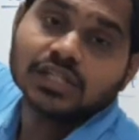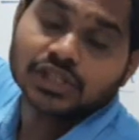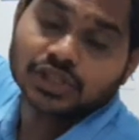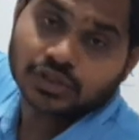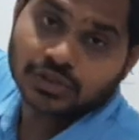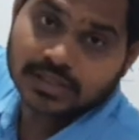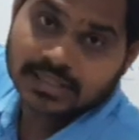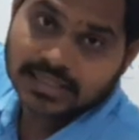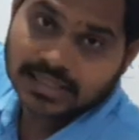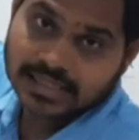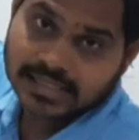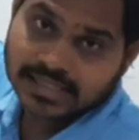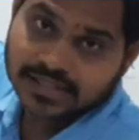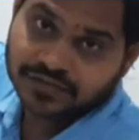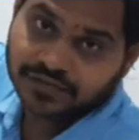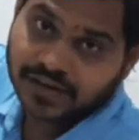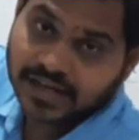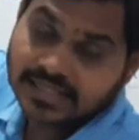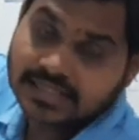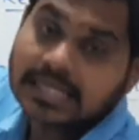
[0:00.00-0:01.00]
should
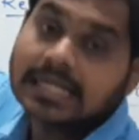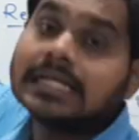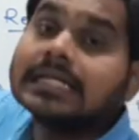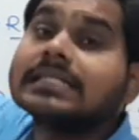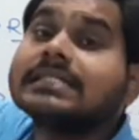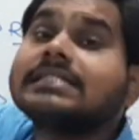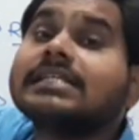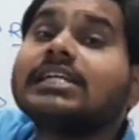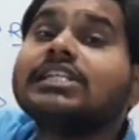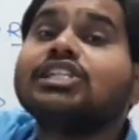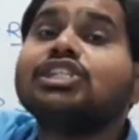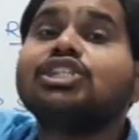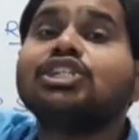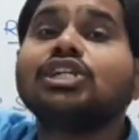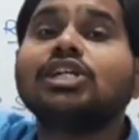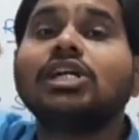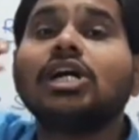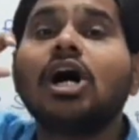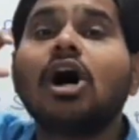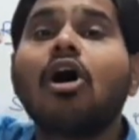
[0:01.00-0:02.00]
satisfy. Such
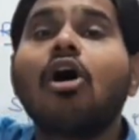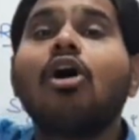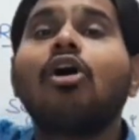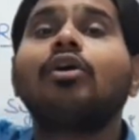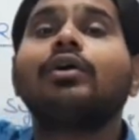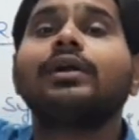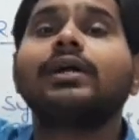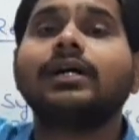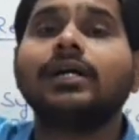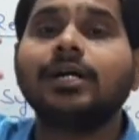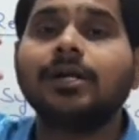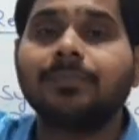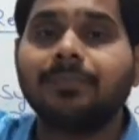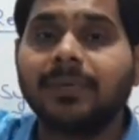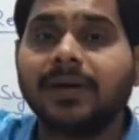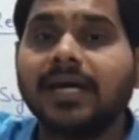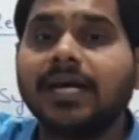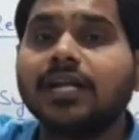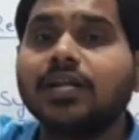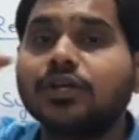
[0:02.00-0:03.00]
a ordered
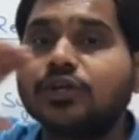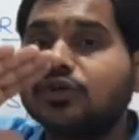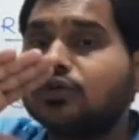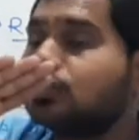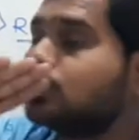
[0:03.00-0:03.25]
pair you